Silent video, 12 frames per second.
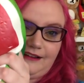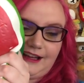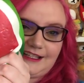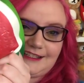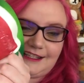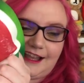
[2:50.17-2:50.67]

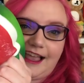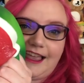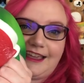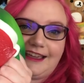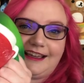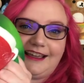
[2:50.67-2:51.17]
It's
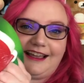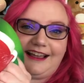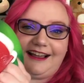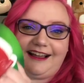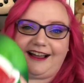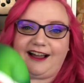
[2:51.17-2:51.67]
like
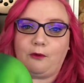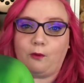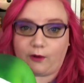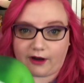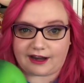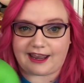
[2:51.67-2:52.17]
a
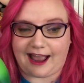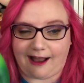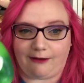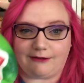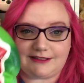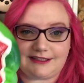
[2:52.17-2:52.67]

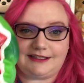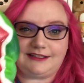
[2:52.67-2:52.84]
workout